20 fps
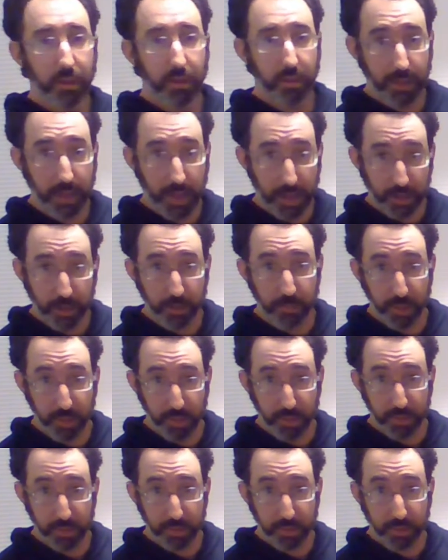you got your
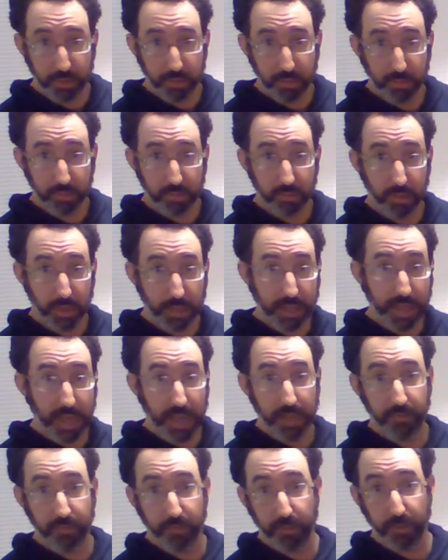booze.
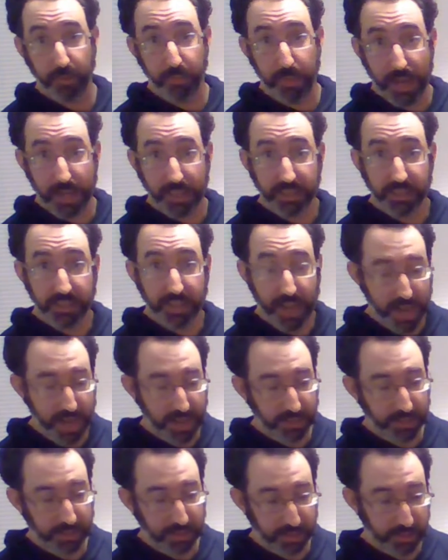Again, for my
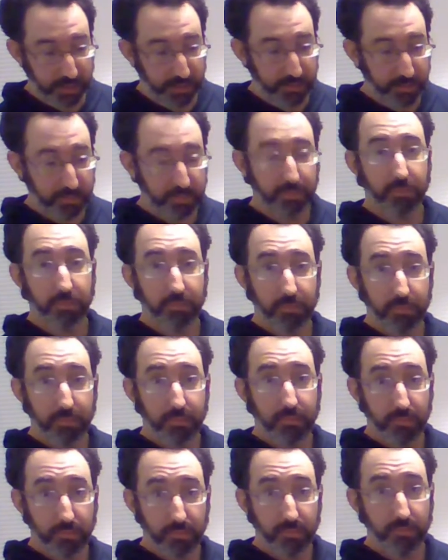size, this is
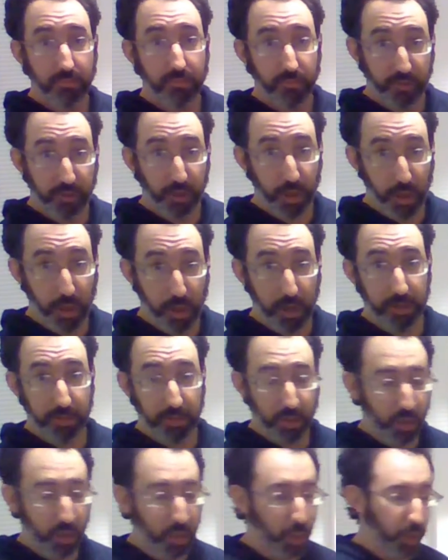
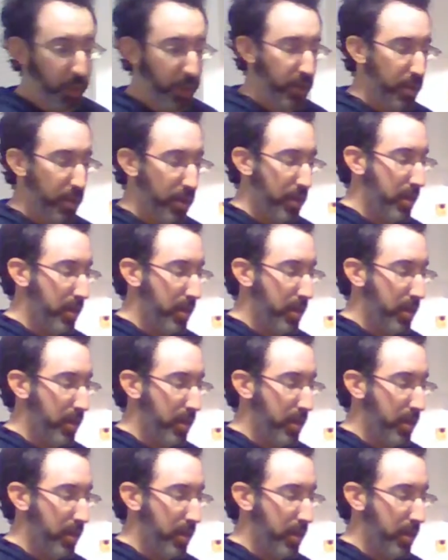full-on quart.